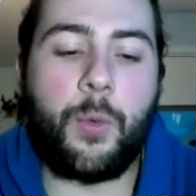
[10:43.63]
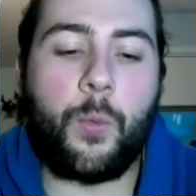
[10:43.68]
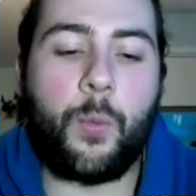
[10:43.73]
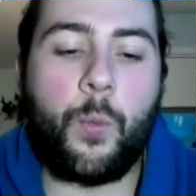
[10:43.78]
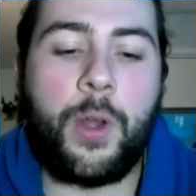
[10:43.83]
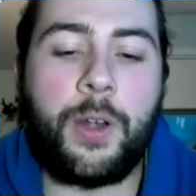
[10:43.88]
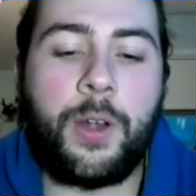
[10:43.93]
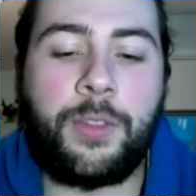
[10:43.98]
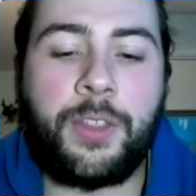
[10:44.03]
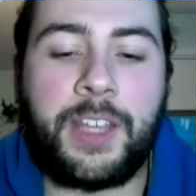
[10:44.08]

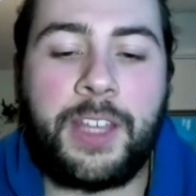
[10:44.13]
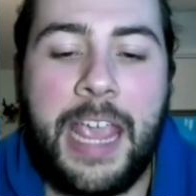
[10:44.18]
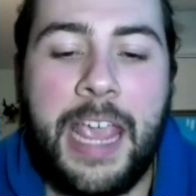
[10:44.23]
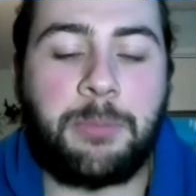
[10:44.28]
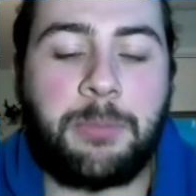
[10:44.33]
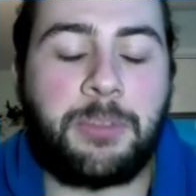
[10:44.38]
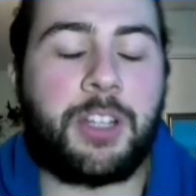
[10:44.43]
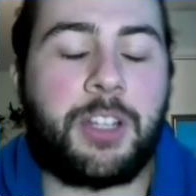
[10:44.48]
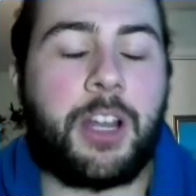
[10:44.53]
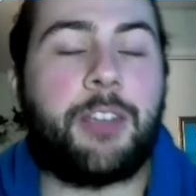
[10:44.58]
one of the
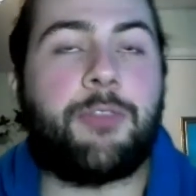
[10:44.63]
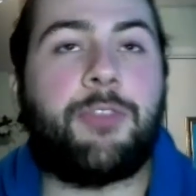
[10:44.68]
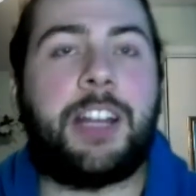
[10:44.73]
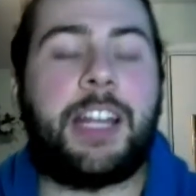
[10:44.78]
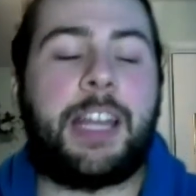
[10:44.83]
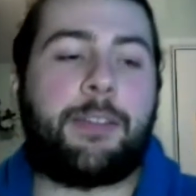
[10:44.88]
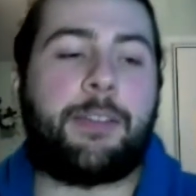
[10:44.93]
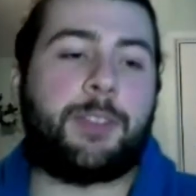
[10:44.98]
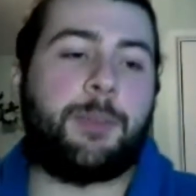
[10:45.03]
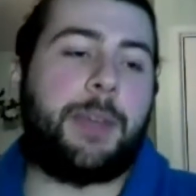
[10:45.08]
games that I really
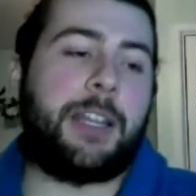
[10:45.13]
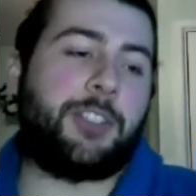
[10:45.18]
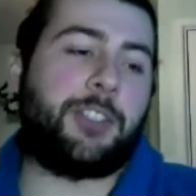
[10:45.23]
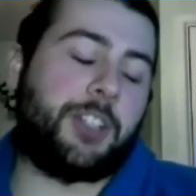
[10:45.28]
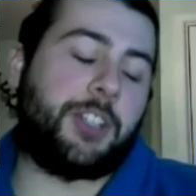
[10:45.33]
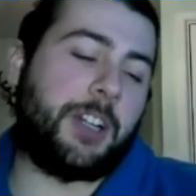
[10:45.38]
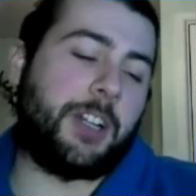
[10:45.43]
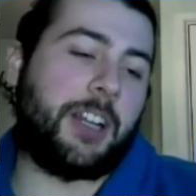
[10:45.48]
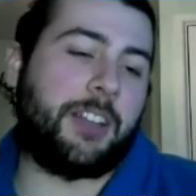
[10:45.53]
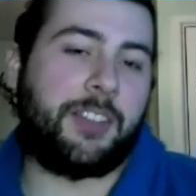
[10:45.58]
have to
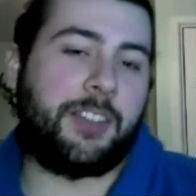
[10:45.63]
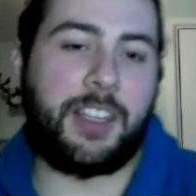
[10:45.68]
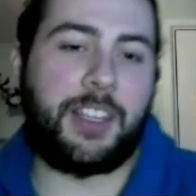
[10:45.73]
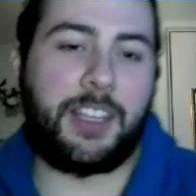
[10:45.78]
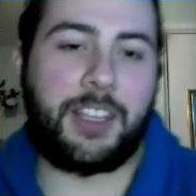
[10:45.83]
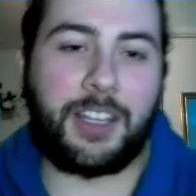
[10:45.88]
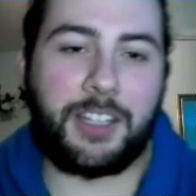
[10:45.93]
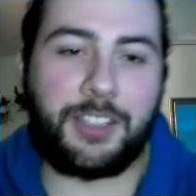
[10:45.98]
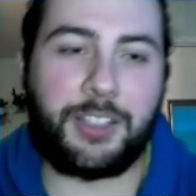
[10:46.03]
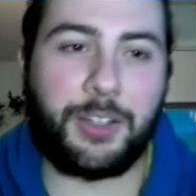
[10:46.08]
mention, and
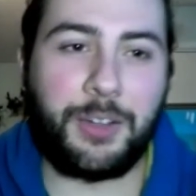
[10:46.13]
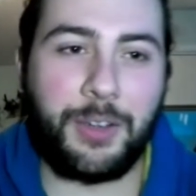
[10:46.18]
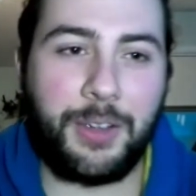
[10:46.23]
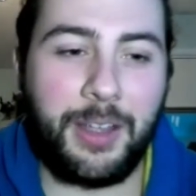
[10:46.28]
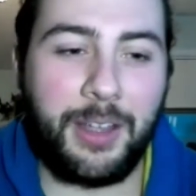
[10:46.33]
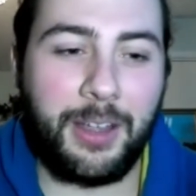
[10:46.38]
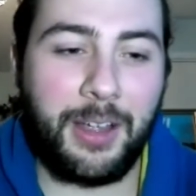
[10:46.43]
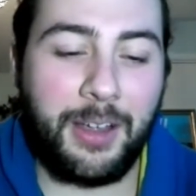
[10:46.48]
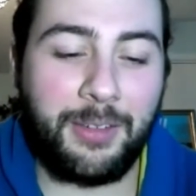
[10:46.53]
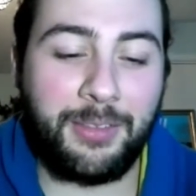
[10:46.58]

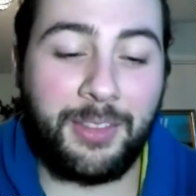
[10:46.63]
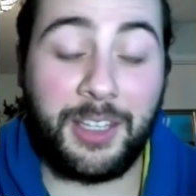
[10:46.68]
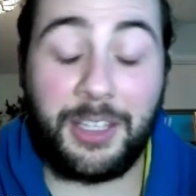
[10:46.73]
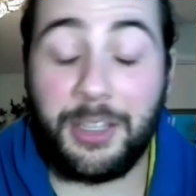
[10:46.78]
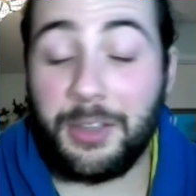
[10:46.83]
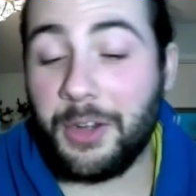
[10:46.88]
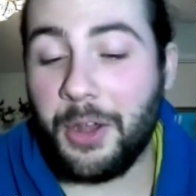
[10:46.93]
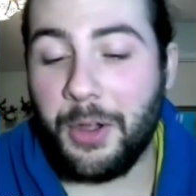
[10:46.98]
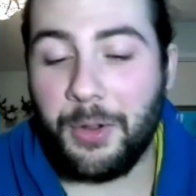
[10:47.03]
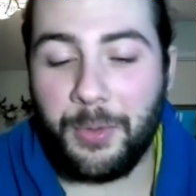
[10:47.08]
I think
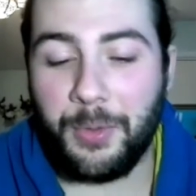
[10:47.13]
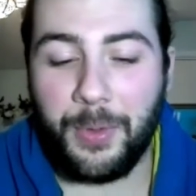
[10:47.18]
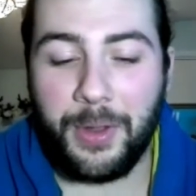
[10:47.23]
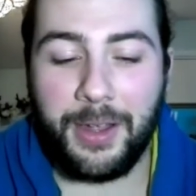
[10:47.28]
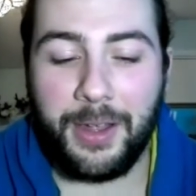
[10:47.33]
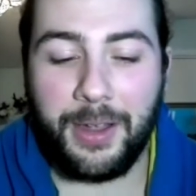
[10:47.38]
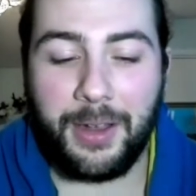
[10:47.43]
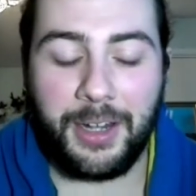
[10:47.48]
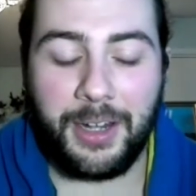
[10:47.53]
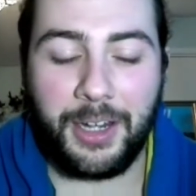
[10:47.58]
you know
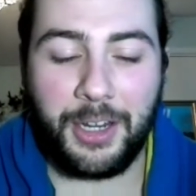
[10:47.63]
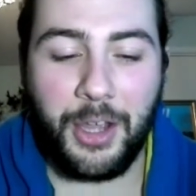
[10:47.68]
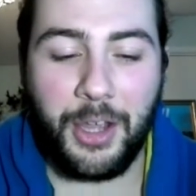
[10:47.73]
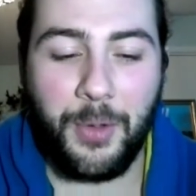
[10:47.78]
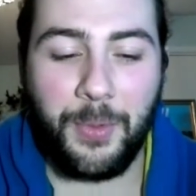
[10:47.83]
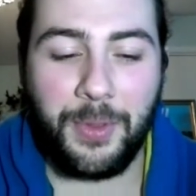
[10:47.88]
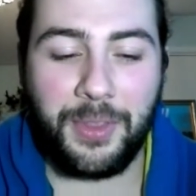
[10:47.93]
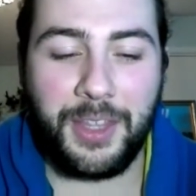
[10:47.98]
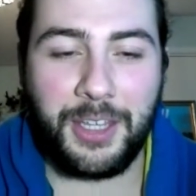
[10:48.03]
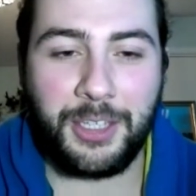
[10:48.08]
where I'm going to go
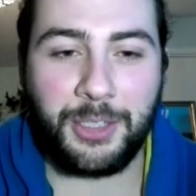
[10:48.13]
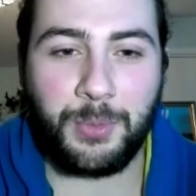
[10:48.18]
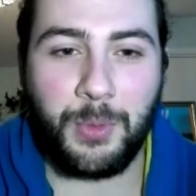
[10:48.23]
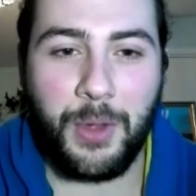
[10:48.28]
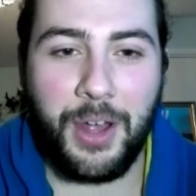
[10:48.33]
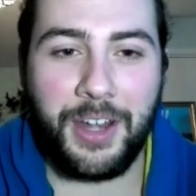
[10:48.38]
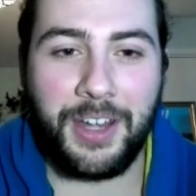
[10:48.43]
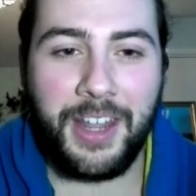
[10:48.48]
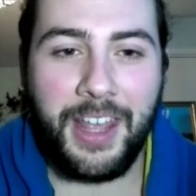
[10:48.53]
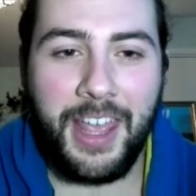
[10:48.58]
with this
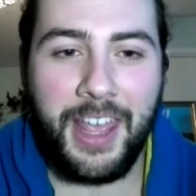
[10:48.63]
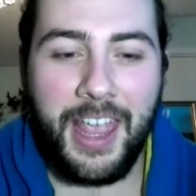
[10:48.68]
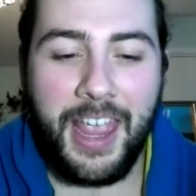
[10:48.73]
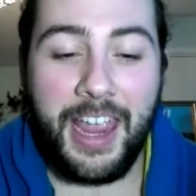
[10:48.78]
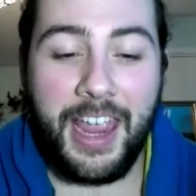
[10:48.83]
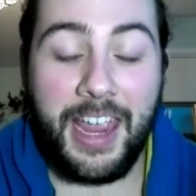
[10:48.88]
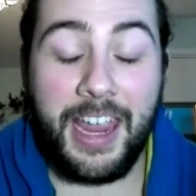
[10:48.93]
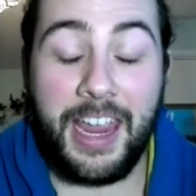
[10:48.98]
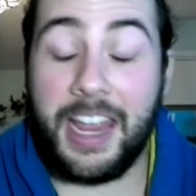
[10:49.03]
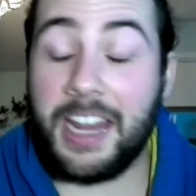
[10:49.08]
one.
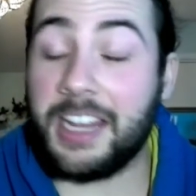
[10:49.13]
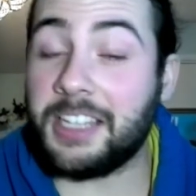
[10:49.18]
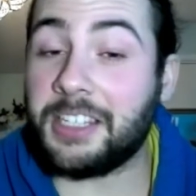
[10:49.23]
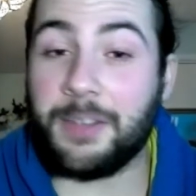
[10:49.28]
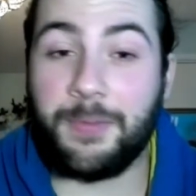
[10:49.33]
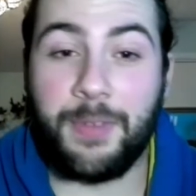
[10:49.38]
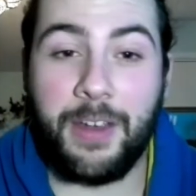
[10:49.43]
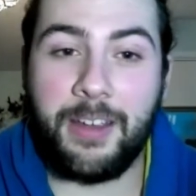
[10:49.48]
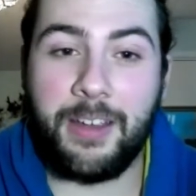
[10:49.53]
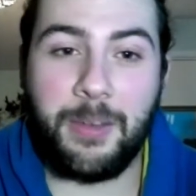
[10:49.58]
It is a
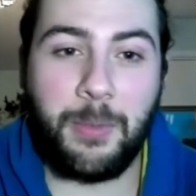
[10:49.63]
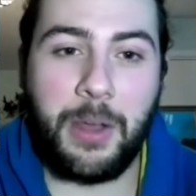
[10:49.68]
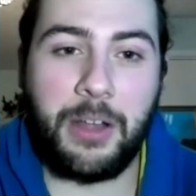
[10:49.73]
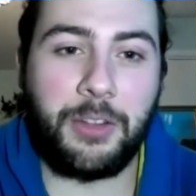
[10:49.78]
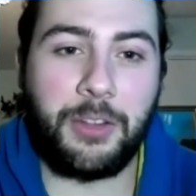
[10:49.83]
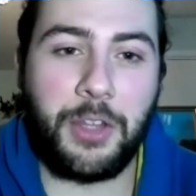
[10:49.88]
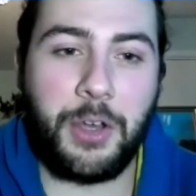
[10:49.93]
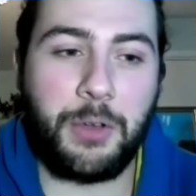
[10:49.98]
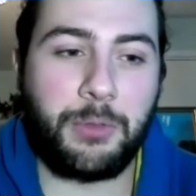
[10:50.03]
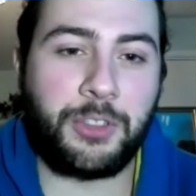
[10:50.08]
very
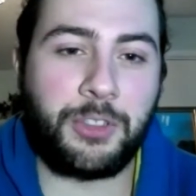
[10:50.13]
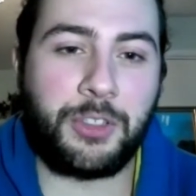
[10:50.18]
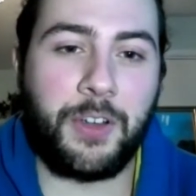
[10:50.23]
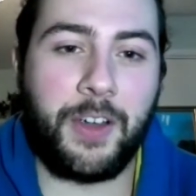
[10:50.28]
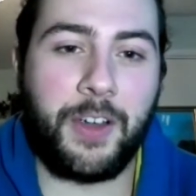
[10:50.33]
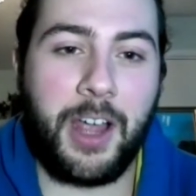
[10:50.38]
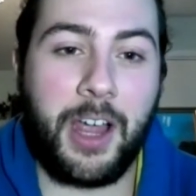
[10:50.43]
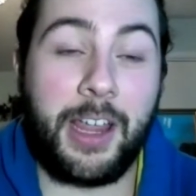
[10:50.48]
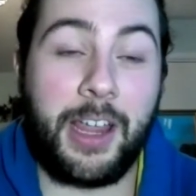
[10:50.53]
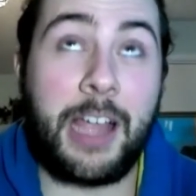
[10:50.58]
well-known
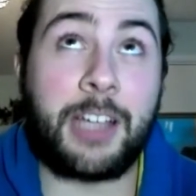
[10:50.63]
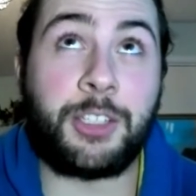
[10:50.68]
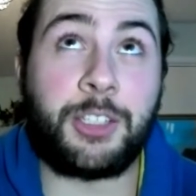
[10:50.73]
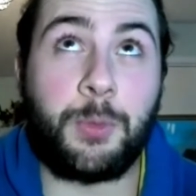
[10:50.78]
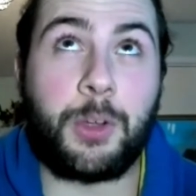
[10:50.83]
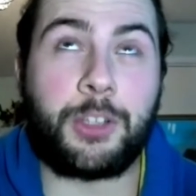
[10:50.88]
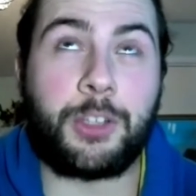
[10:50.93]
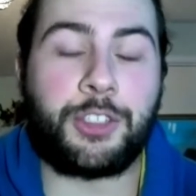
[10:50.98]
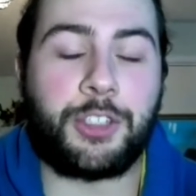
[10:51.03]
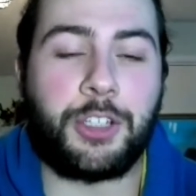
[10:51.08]
story. I actually
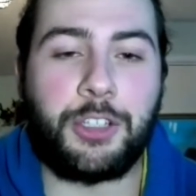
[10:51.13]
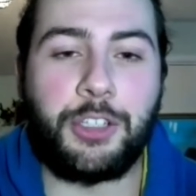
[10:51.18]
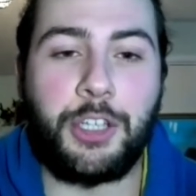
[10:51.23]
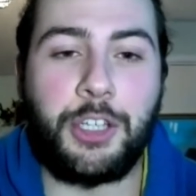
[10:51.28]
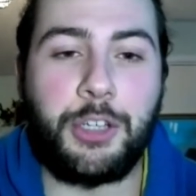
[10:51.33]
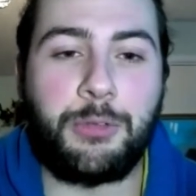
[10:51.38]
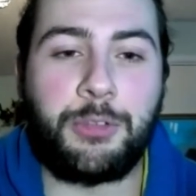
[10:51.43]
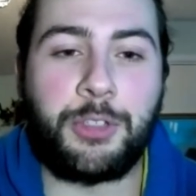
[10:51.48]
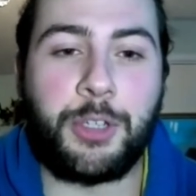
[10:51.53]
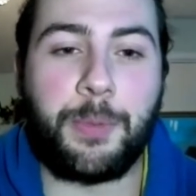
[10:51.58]
watched it on
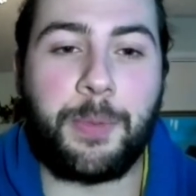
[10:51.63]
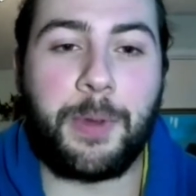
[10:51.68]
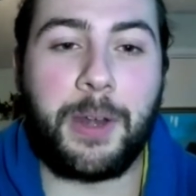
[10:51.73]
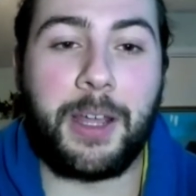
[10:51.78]
YouTube,